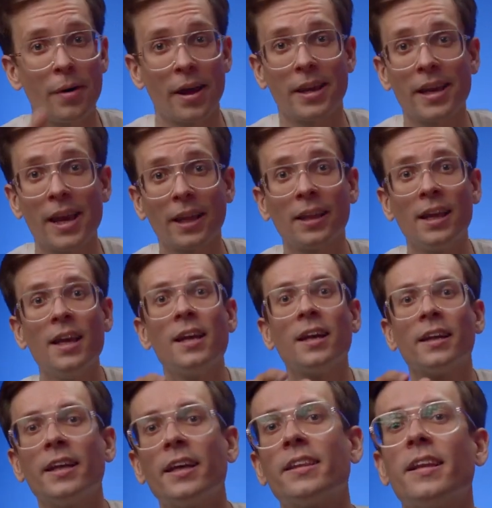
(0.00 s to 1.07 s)
better yet,
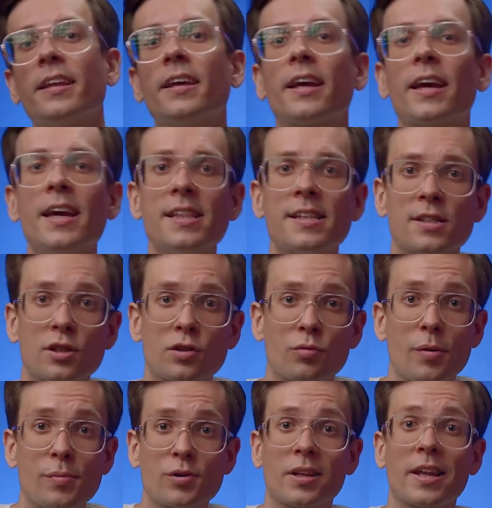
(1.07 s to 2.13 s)
click the link in the
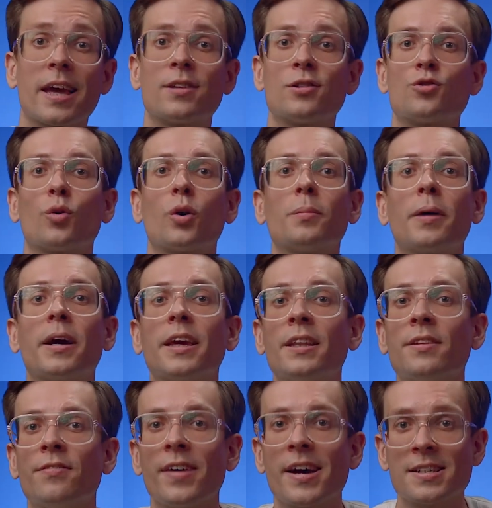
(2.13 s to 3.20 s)
description and join my
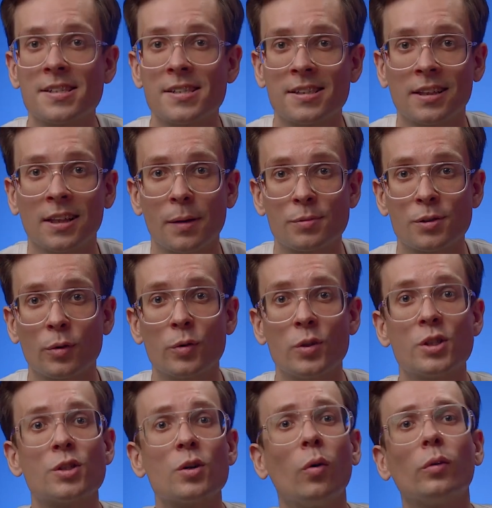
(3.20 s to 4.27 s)
Investors Club so
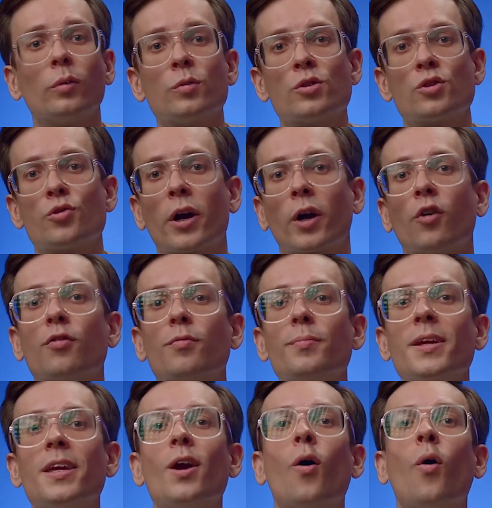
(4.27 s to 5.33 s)
you don't lose track of
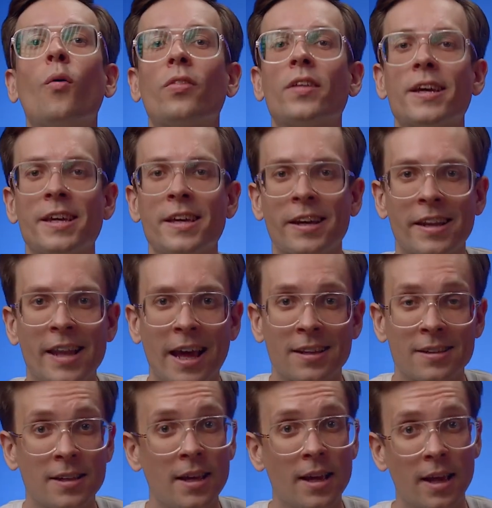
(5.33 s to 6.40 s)
me on the internet.
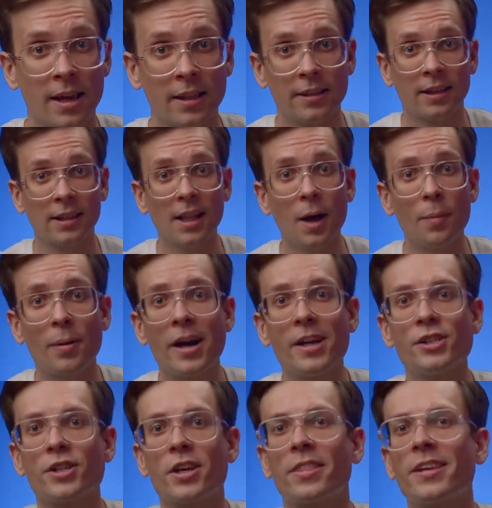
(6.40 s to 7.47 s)
In the club,
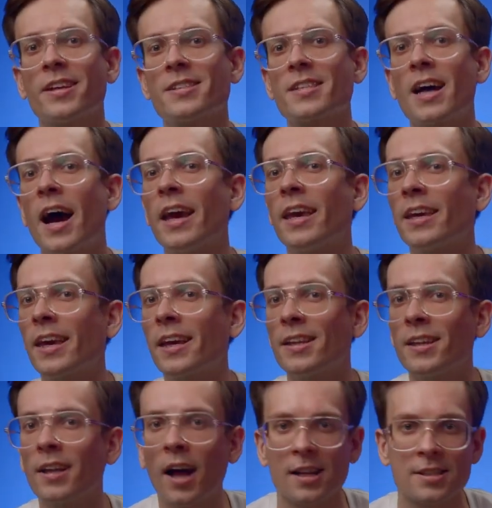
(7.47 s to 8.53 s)
I share things I
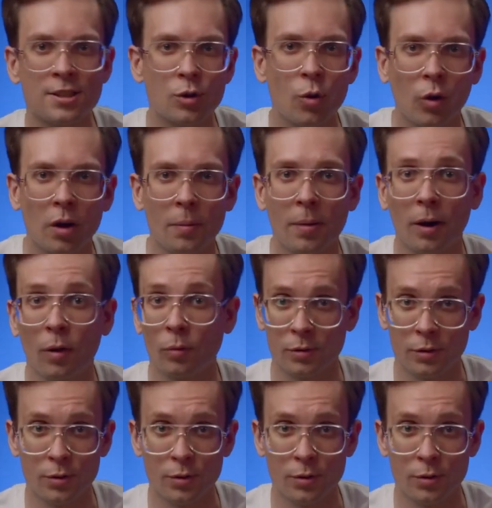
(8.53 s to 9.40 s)
cannot talk about on